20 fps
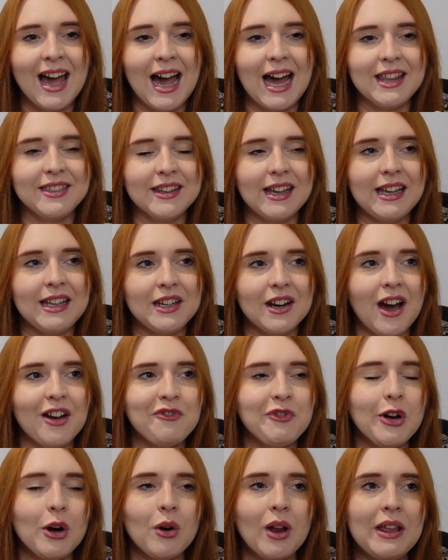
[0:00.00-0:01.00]
And then I
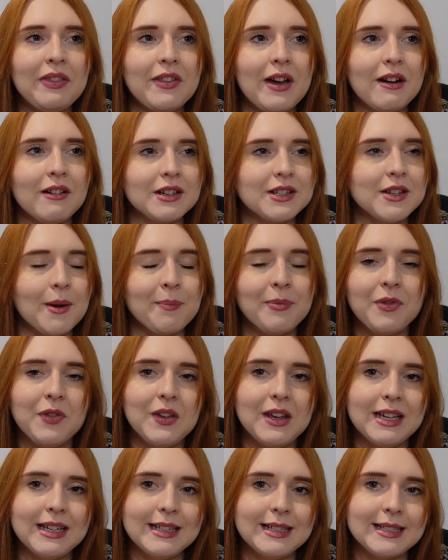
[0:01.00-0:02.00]
feel like there are some
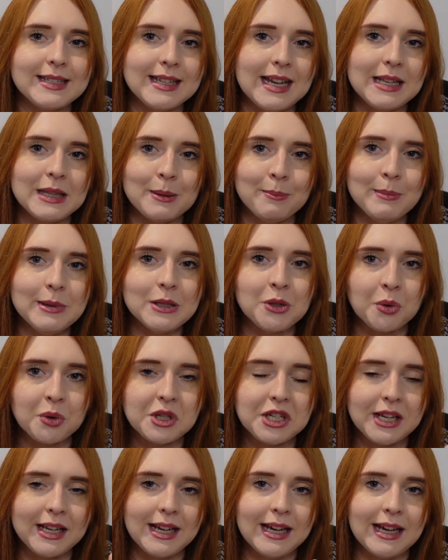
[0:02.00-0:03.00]
things in the middle
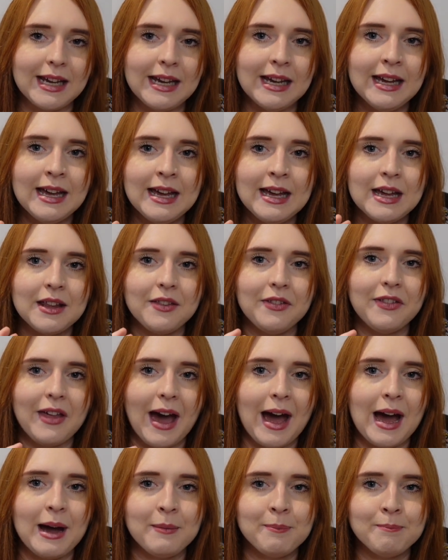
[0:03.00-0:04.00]
tier
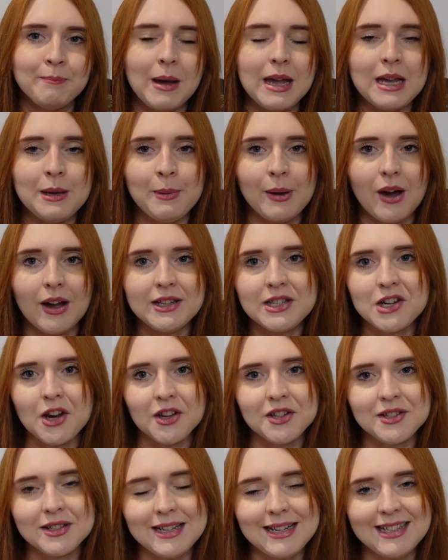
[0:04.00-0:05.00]
that maybe I
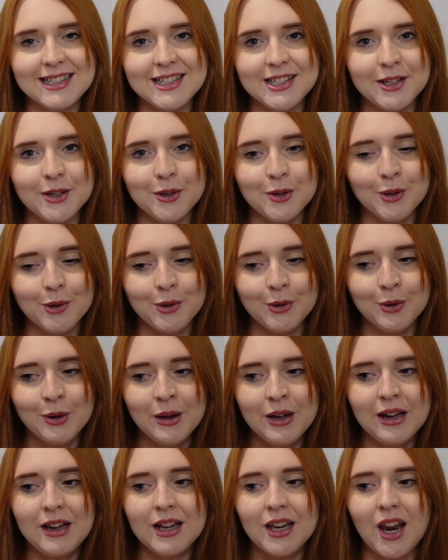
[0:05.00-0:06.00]
just need to
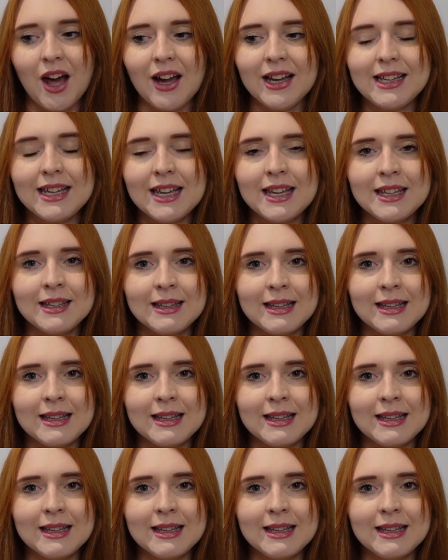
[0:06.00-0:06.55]
like